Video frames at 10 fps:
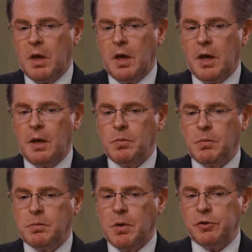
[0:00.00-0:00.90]
uh,
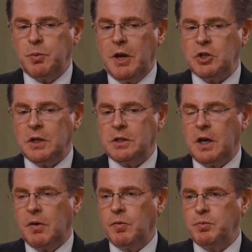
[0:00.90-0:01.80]
most patients
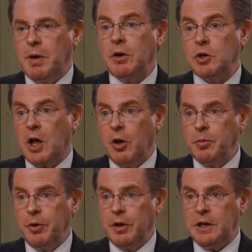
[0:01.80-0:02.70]
have better
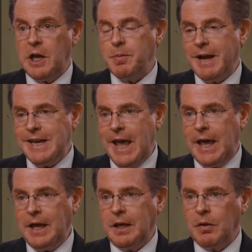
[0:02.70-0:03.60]
tolerability day by
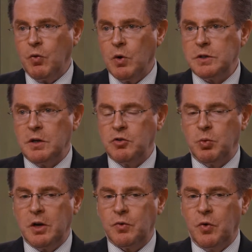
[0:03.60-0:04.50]
day. Of course, there's
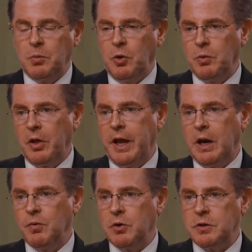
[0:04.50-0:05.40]
risk for immune-related
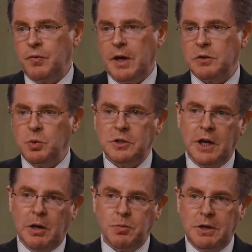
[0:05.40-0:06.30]
adverse events, which
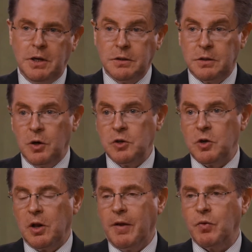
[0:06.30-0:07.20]
can be serious
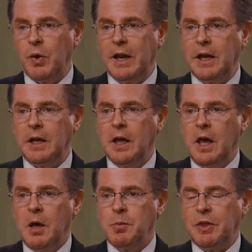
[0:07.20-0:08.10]
or life-threatening,
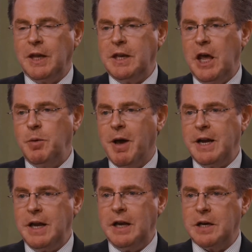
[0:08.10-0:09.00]
but the
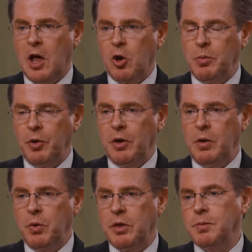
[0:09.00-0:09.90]
day-by-day
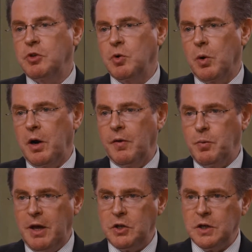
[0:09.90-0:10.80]
tolerability with the majority of
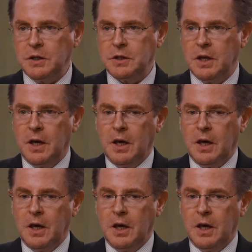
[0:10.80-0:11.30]
patients